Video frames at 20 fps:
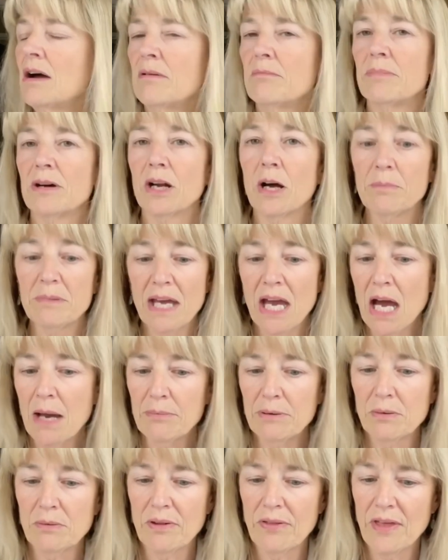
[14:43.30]
but I'll be
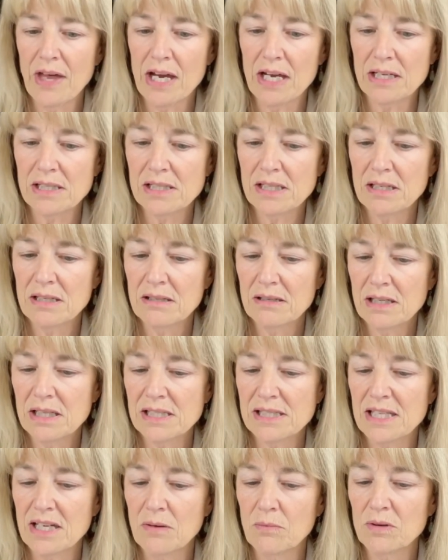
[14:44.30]
happy with that,
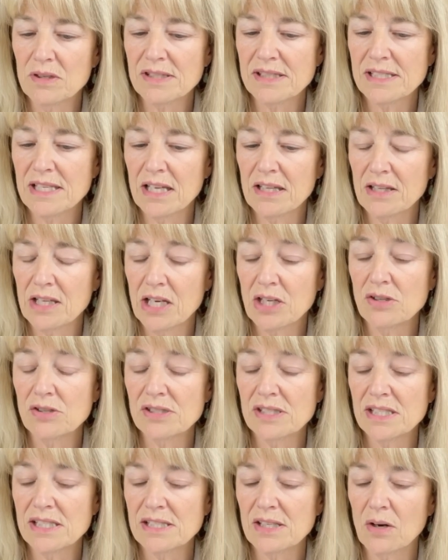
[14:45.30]
because they
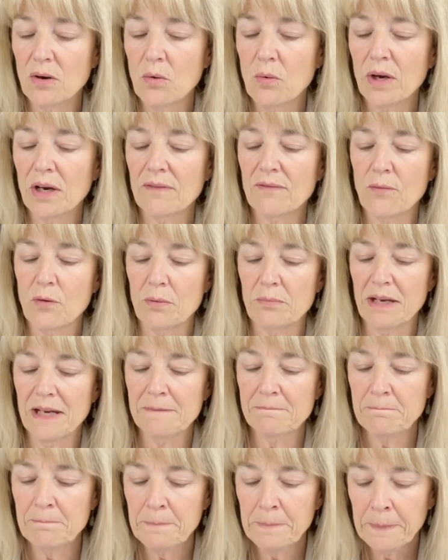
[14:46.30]
usually sell quick for me.
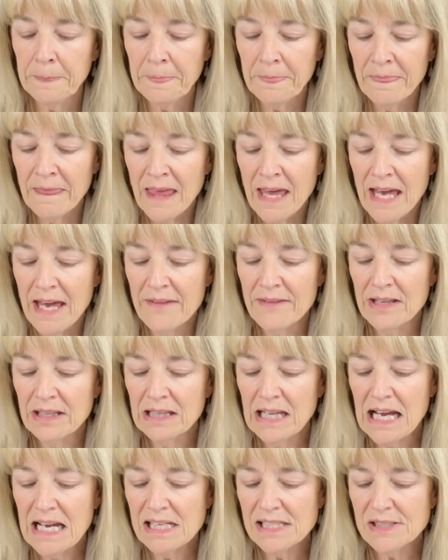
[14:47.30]
And the
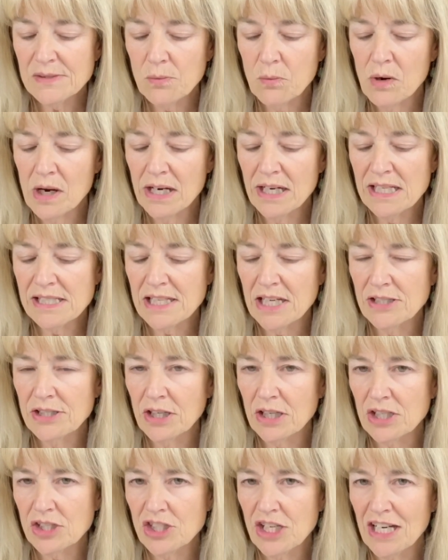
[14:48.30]
last one is I
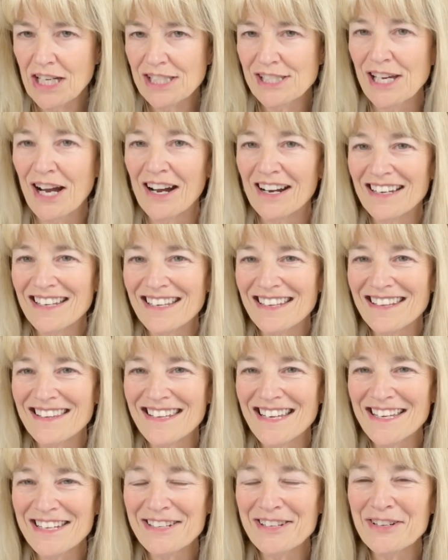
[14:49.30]
took a chance on it. And
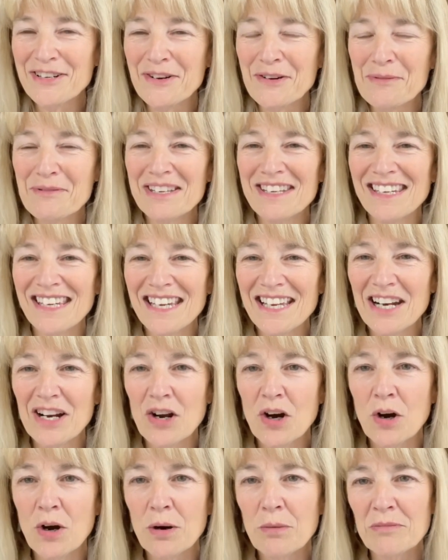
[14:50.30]
then, when you get it
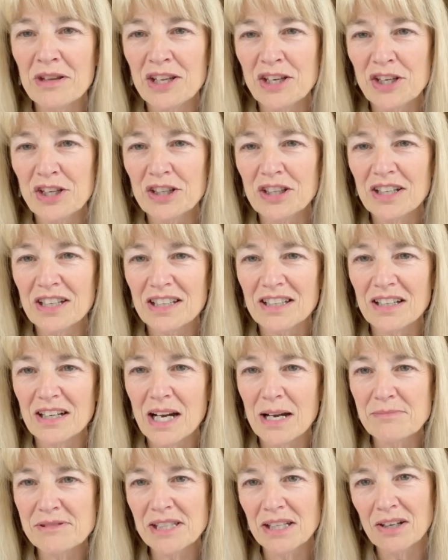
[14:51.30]
home and then you look at the
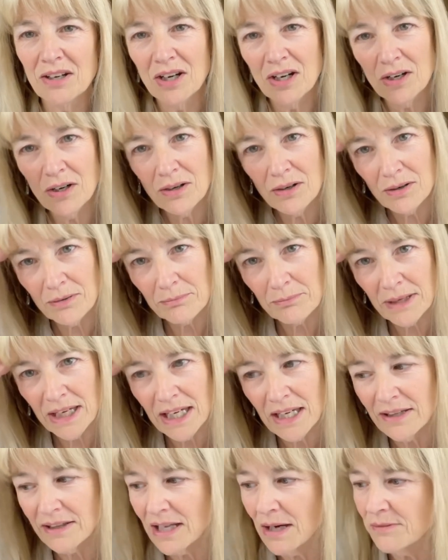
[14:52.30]
comps and go, oh
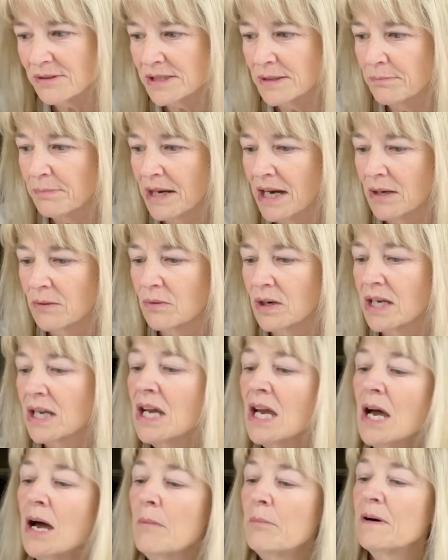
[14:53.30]
man, that was a bad one.
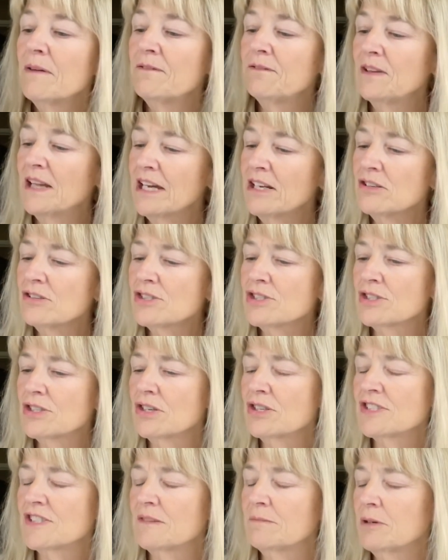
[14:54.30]
But flannel
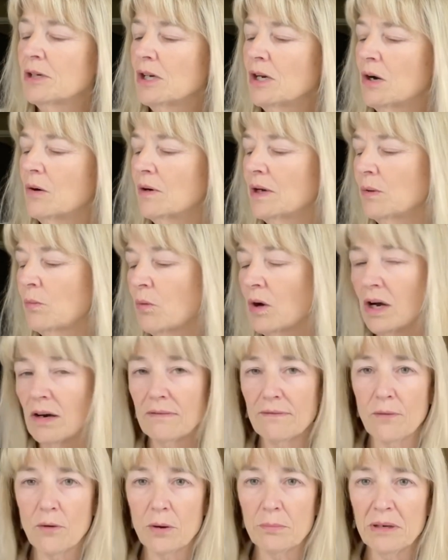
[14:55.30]
shirts have been going well
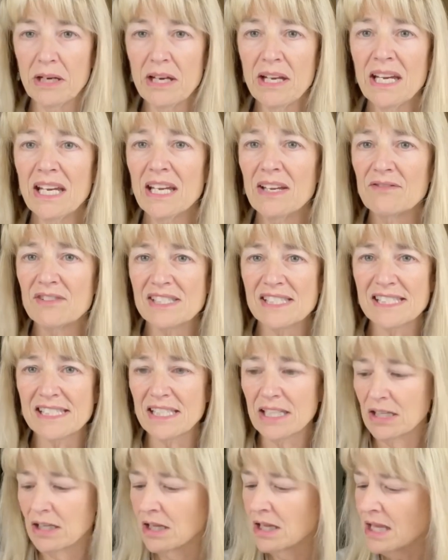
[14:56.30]
for me, even
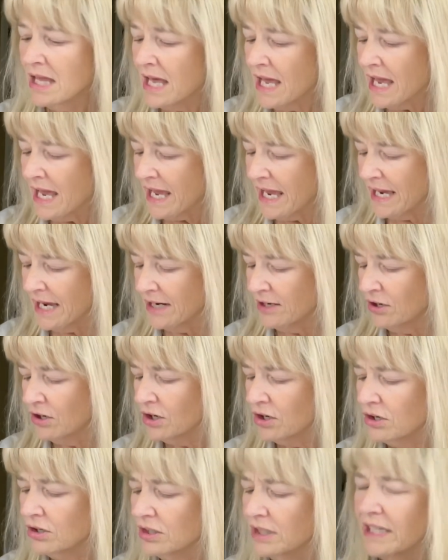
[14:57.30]
still. And
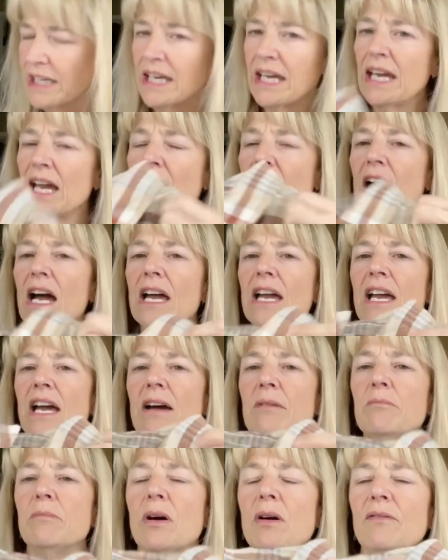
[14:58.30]
Hurley, I
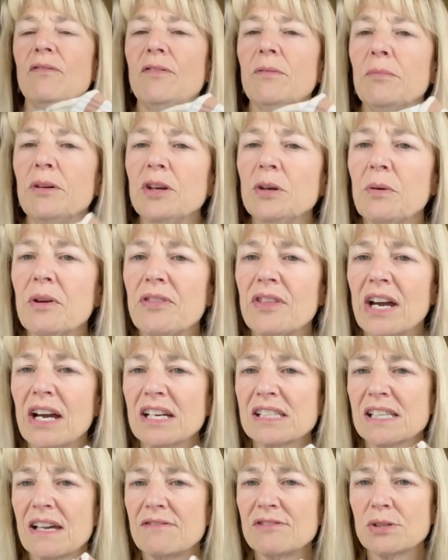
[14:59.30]
am familiar with that
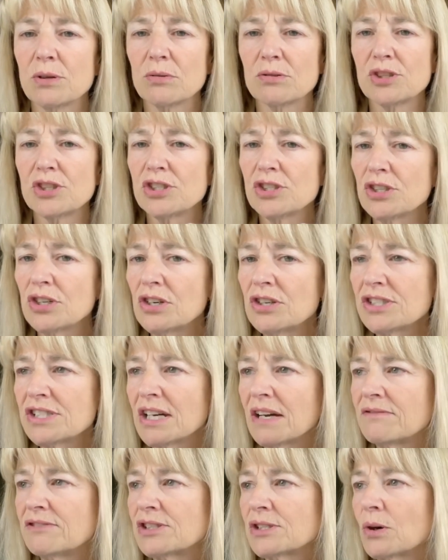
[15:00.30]
because I've sold shirts,
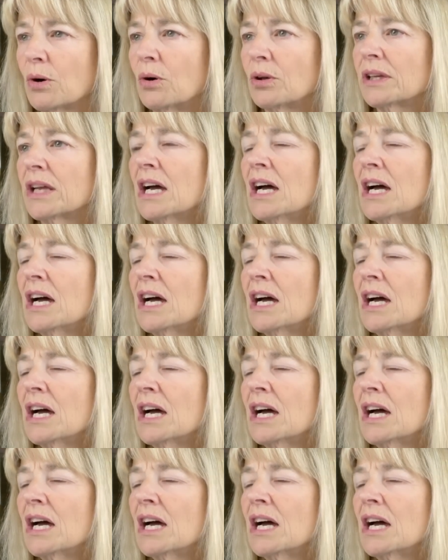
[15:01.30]
I've sold